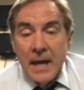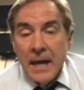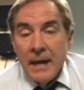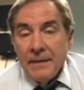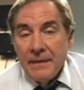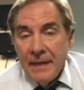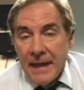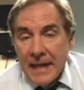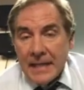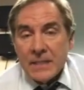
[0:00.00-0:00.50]

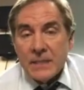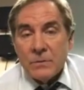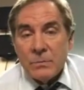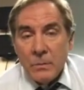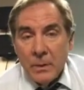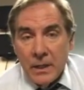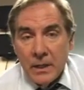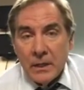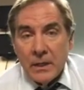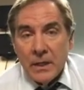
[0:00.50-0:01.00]
and that's
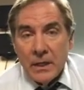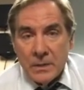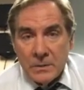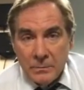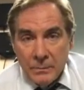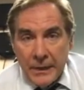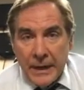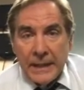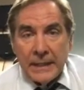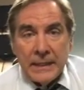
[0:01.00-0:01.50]
where Gus
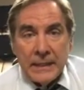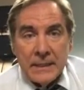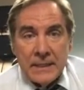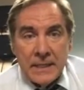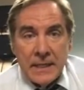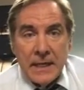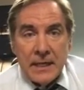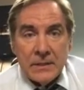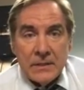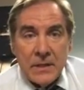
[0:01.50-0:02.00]
Bradley
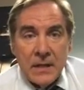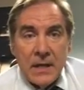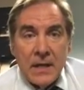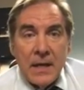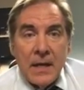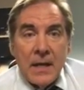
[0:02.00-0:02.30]
says,